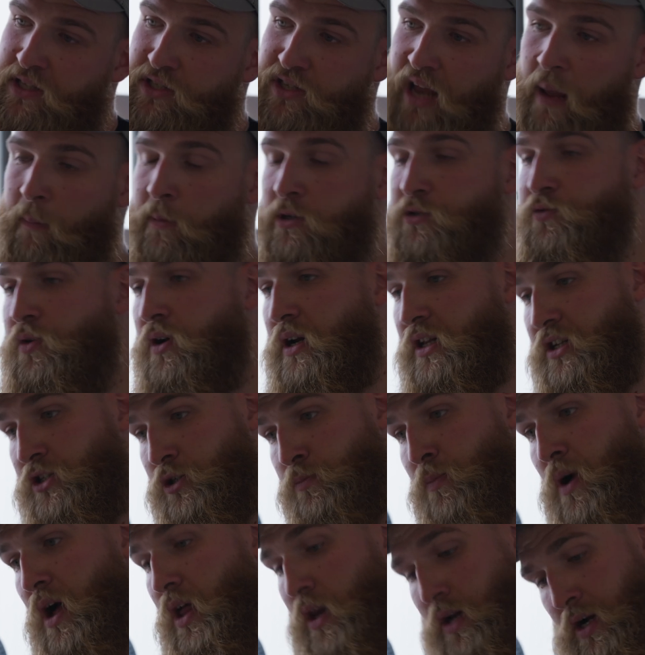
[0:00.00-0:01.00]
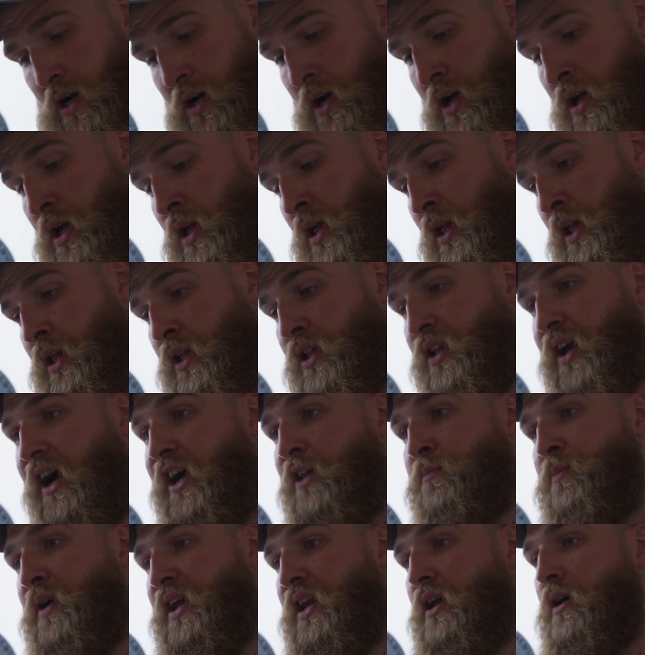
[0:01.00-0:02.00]
Same as for the smaller
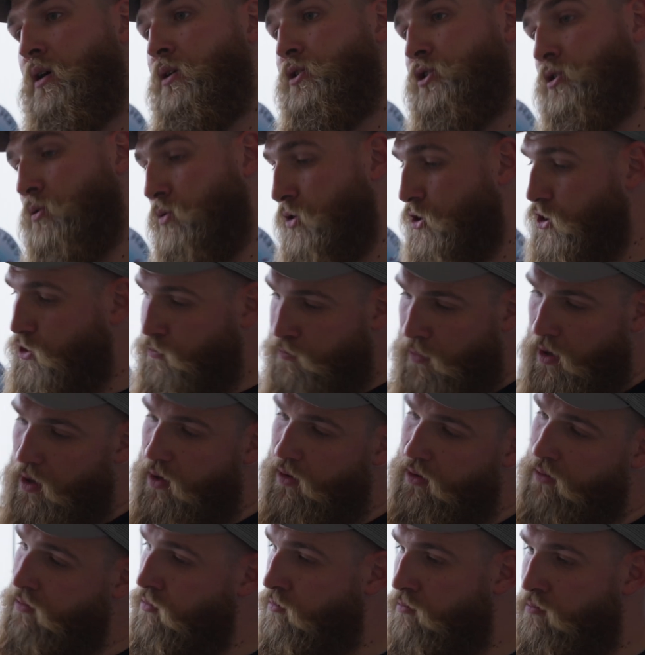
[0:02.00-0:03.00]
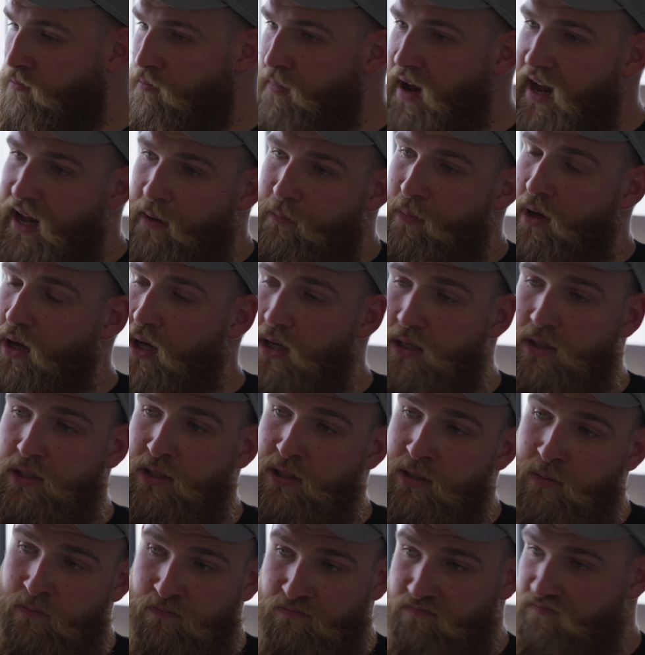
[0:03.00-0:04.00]
tight minnows or a small
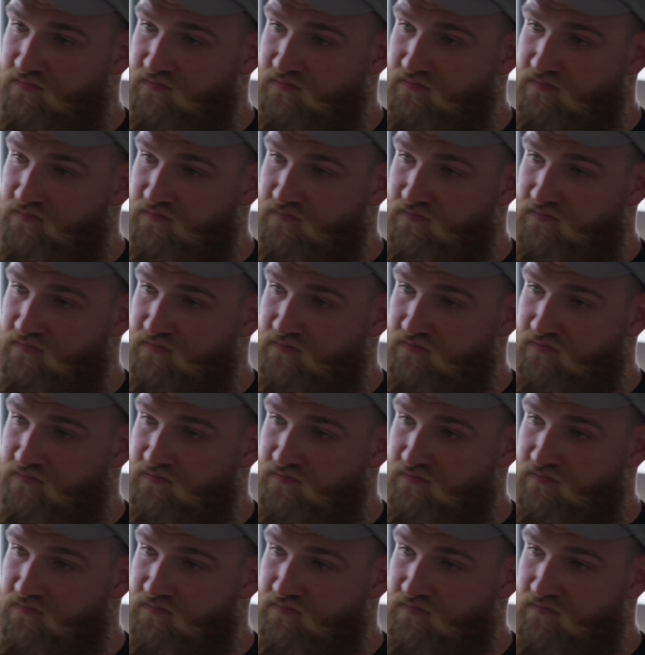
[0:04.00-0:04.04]
megabass,